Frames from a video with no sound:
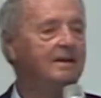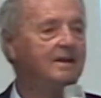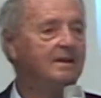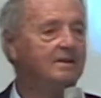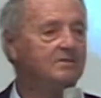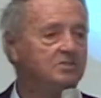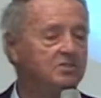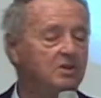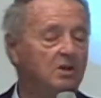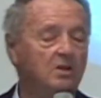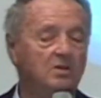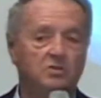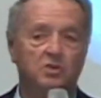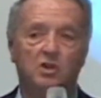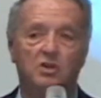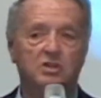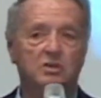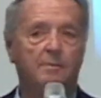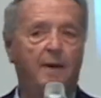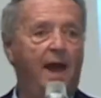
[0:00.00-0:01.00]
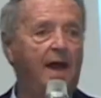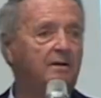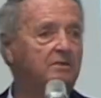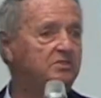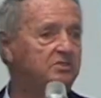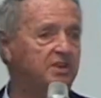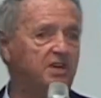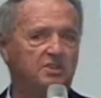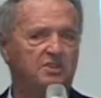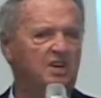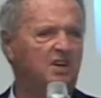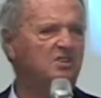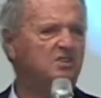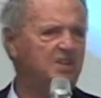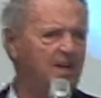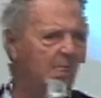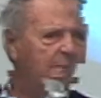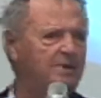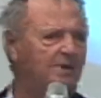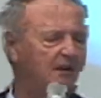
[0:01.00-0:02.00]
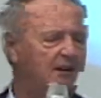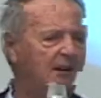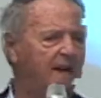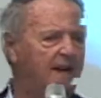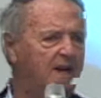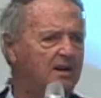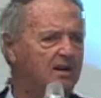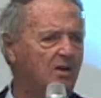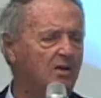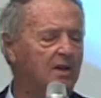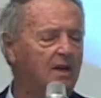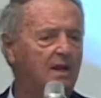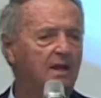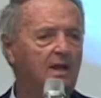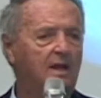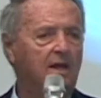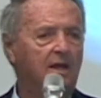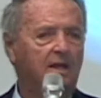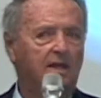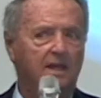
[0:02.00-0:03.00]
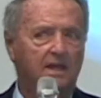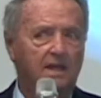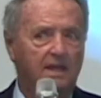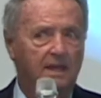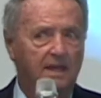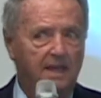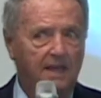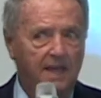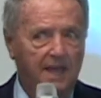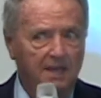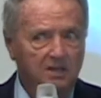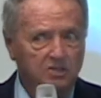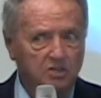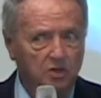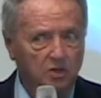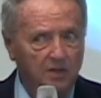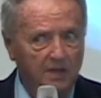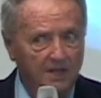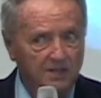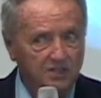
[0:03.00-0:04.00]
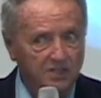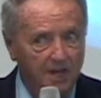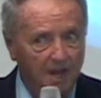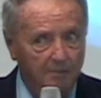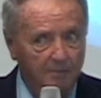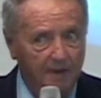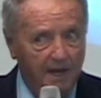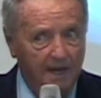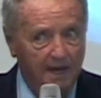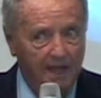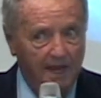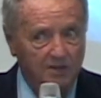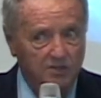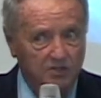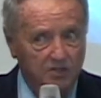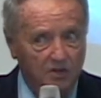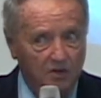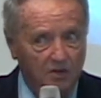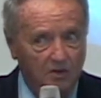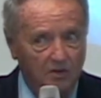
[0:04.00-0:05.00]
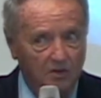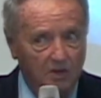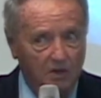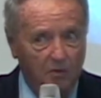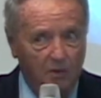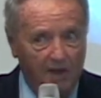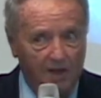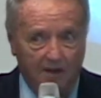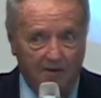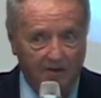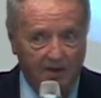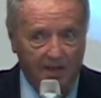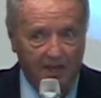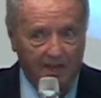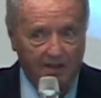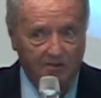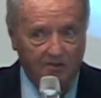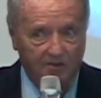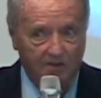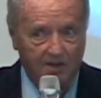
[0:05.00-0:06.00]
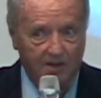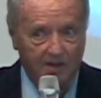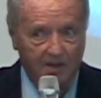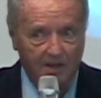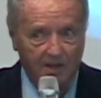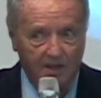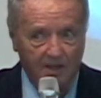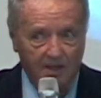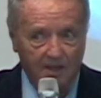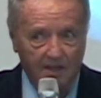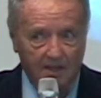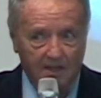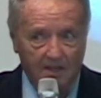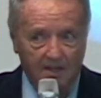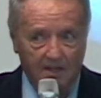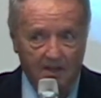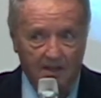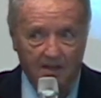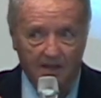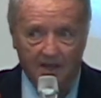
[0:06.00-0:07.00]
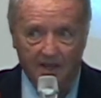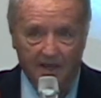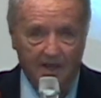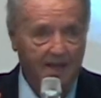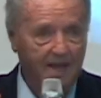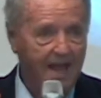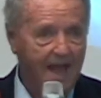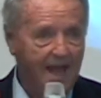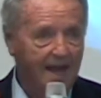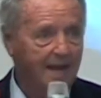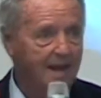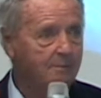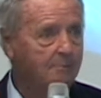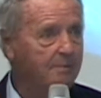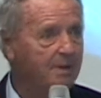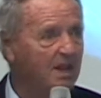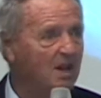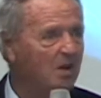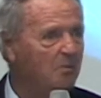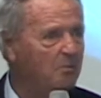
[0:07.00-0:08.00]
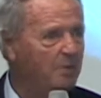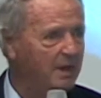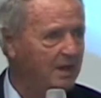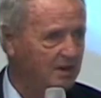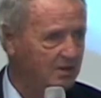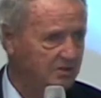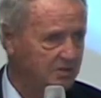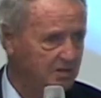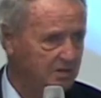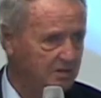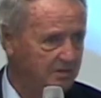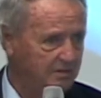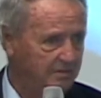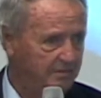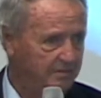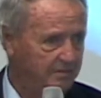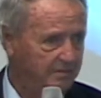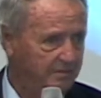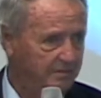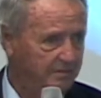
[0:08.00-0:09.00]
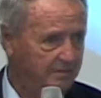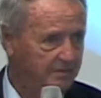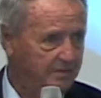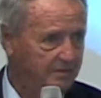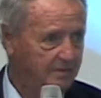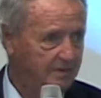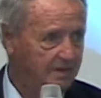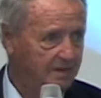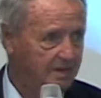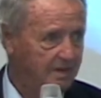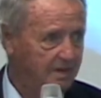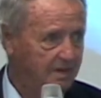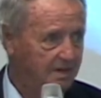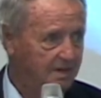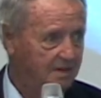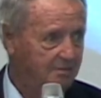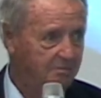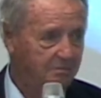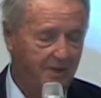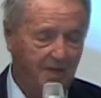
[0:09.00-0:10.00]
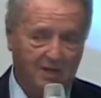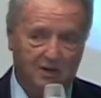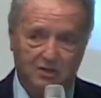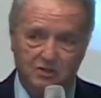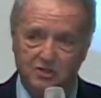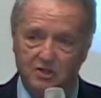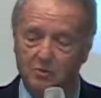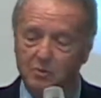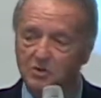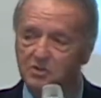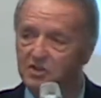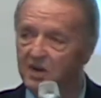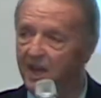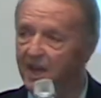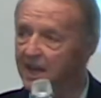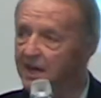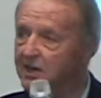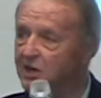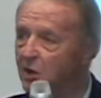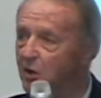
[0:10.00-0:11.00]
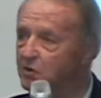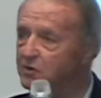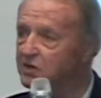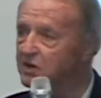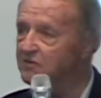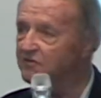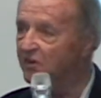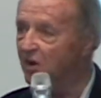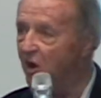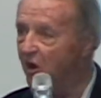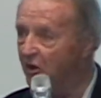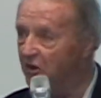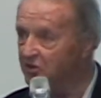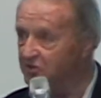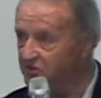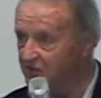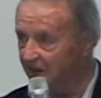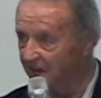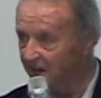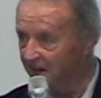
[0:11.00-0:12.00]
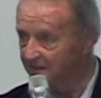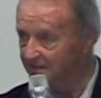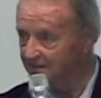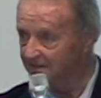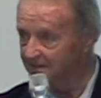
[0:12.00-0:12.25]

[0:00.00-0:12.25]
so it's about 16 or 17 head coach. Guess who they set me next to? You would never guess. A guy named Bill Peterson. Peterson was the head coach at Florida State.